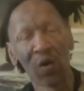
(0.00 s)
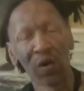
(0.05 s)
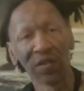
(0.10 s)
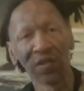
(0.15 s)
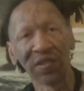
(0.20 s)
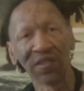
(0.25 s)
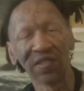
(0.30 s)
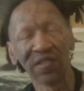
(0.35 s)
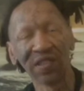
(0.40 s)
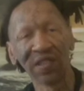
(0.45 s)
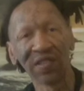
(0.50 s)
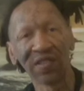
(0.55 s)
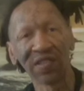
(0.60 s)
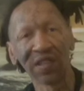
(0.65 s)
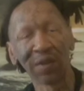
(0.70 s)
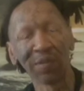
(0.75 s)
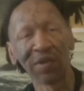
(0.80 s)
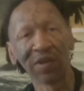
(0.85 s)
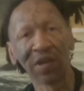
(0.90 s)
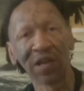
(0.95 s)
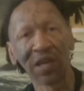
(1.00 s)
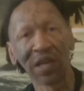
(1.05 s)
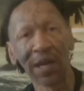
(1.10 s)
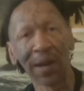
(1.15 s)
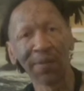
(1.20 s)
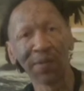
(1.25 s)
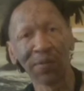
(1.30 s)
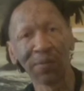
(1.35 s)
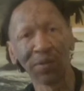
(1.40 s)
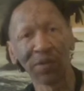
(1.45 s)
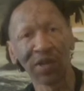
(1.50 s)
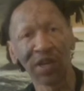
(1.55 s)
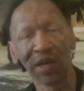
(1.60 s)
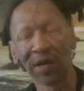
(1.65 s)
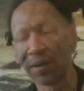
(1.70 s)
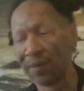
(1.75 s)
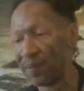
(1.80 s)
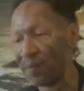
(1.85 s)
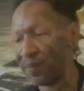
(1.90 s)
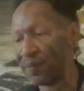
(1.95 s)
or the Cedar Summit collapsible
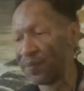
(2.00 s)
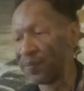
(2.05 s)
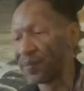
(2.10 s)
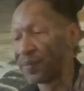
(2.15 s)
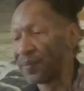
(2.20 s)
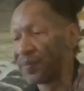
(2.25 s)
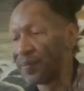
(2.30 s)
cup